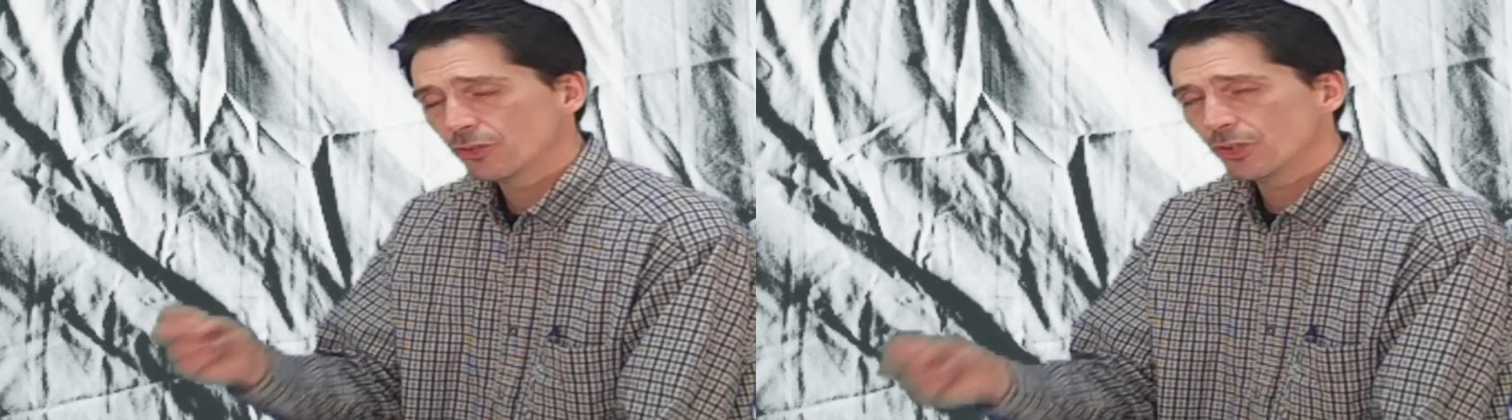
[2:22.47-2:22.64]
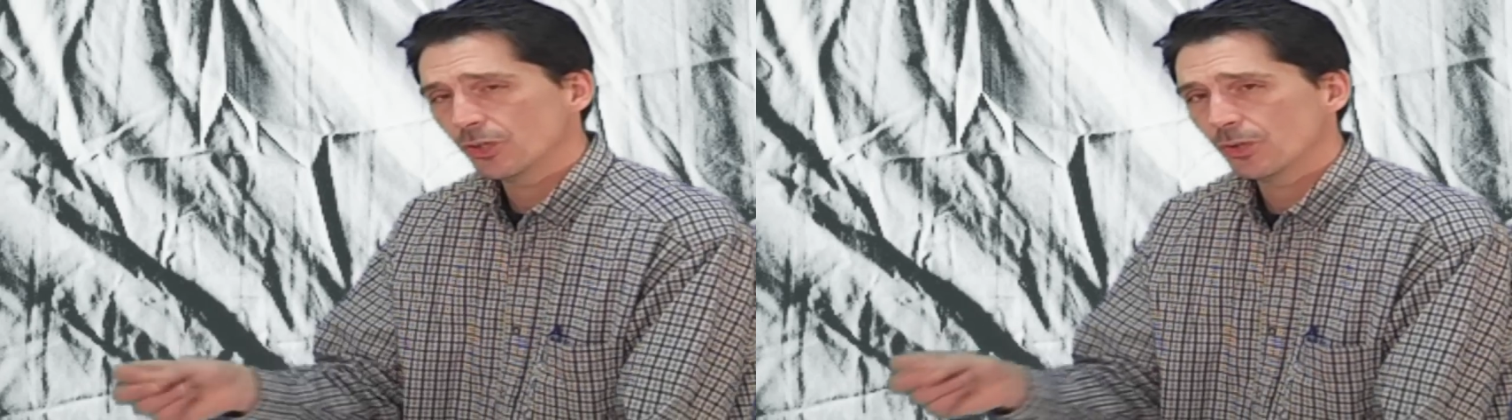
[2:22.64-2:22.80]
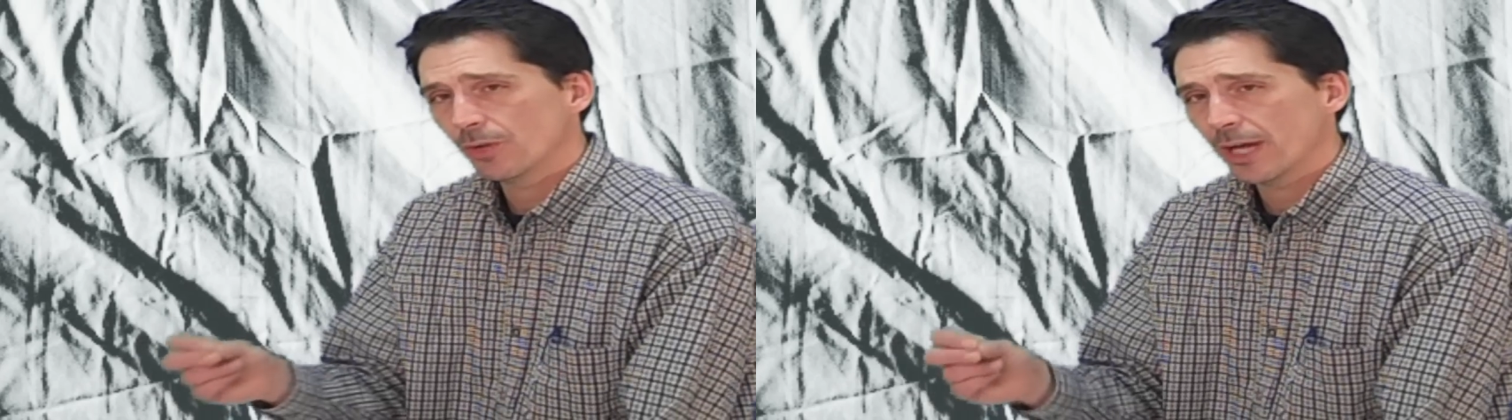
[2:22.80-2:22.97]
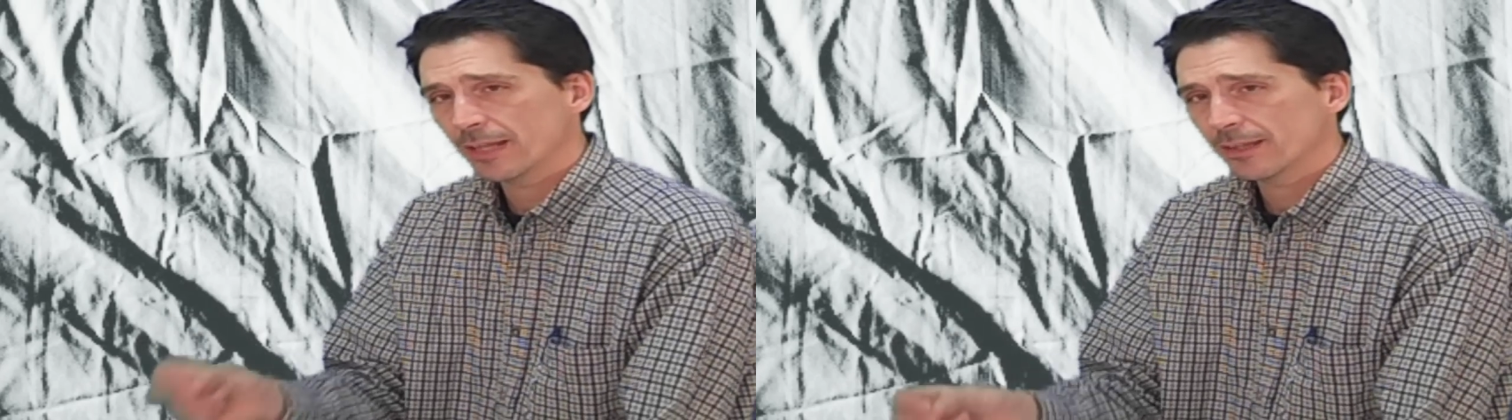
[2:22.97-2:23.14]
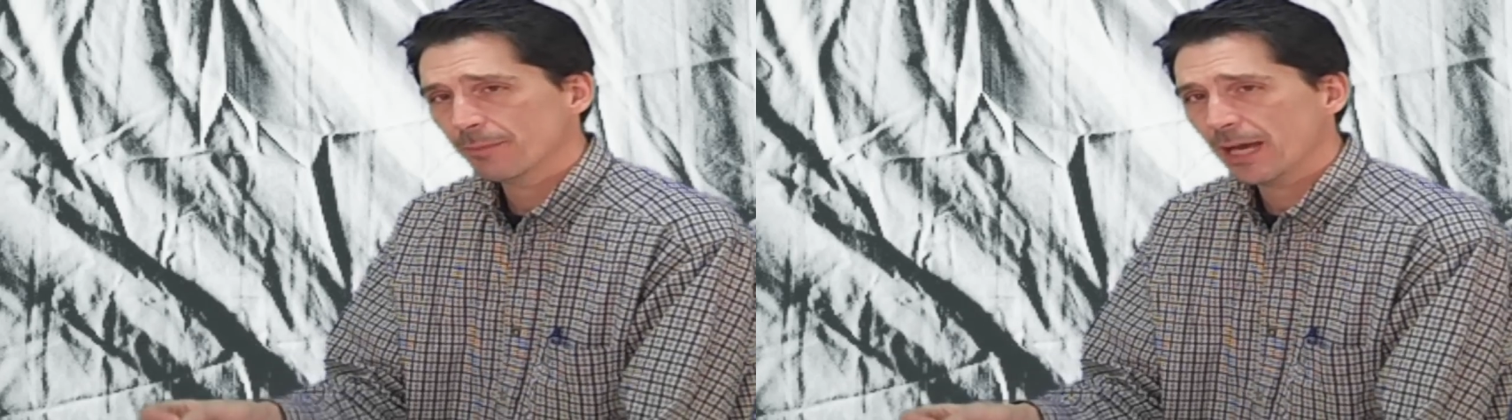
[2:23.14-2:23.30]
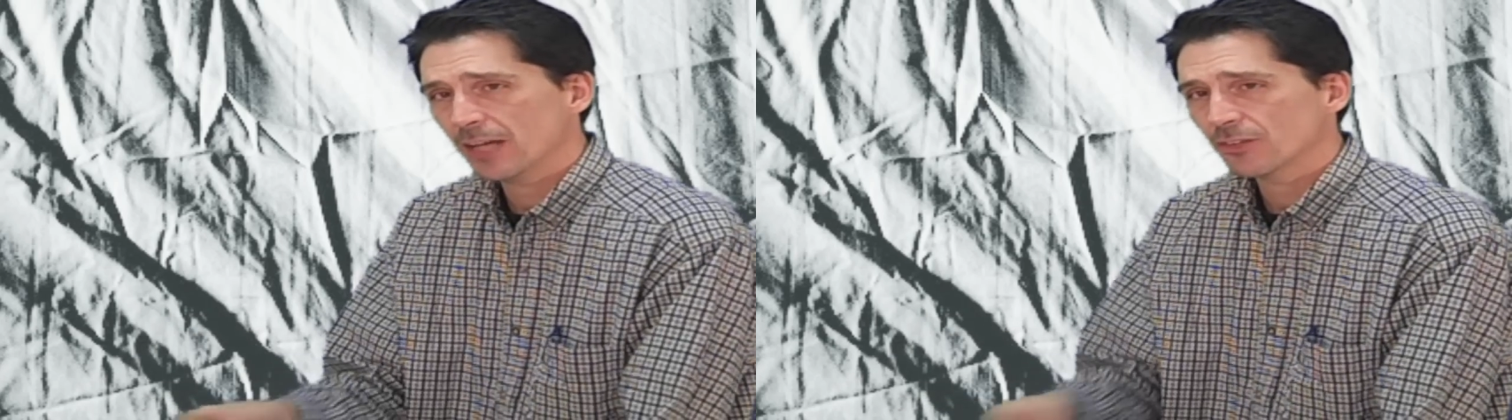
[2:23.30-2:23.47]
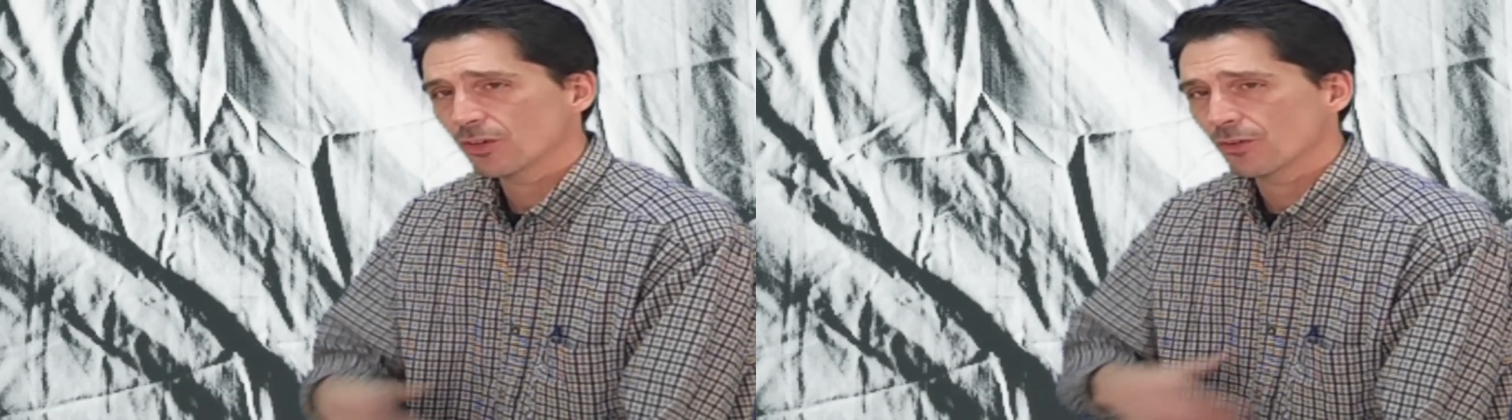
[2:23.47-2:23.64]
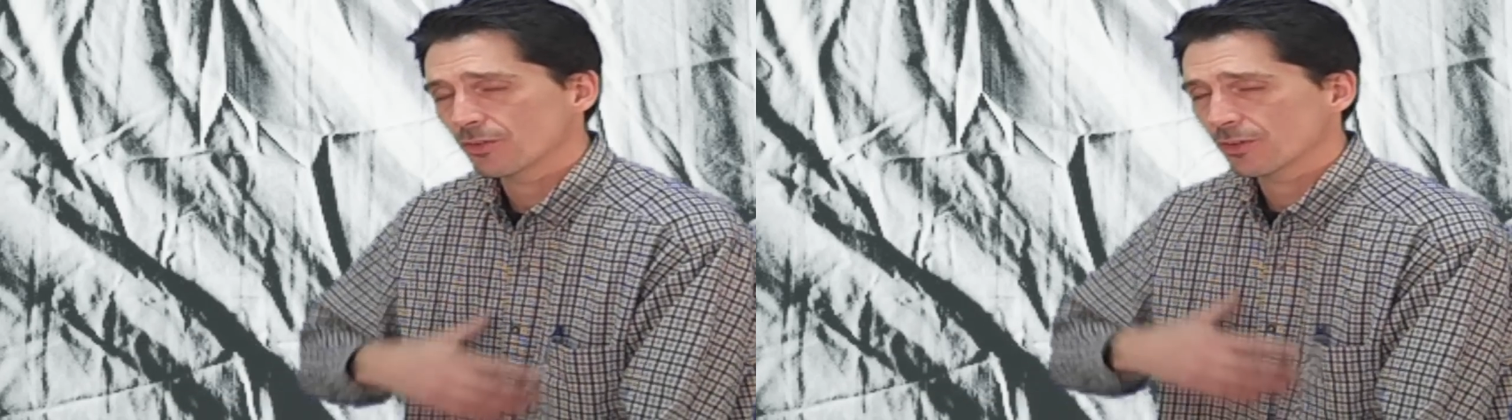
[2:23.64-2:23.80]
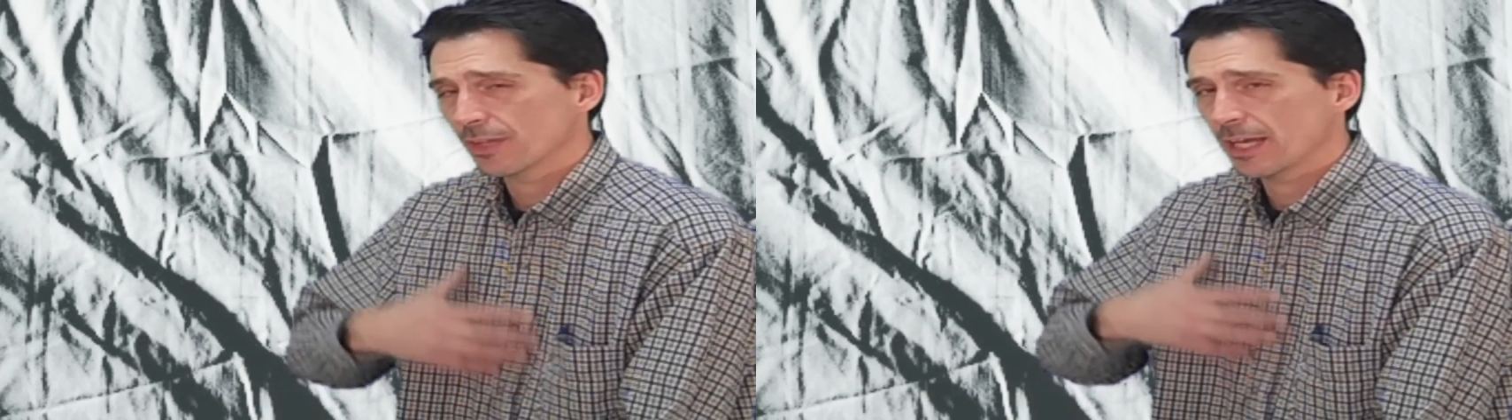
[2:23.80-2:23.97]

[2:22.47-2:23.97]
do at the Passover.